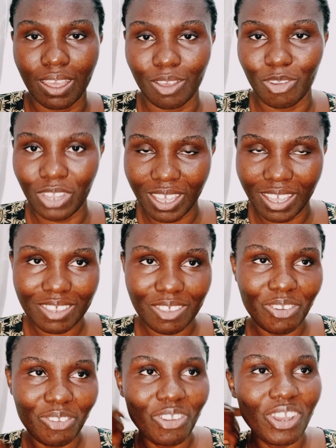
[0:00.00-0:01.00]
Okay,
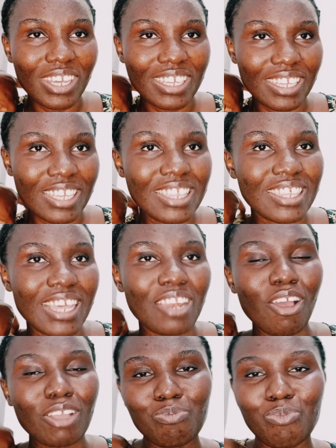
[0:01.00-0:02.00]
so it's a
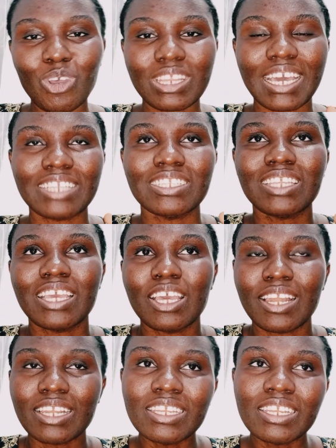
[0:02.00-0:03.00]
lot more than
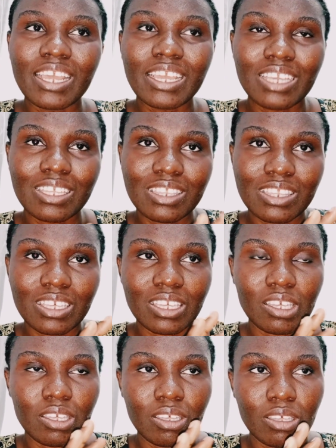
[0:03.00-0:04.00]
learning
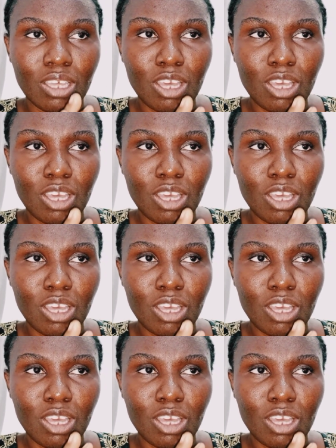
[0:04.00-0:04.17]
the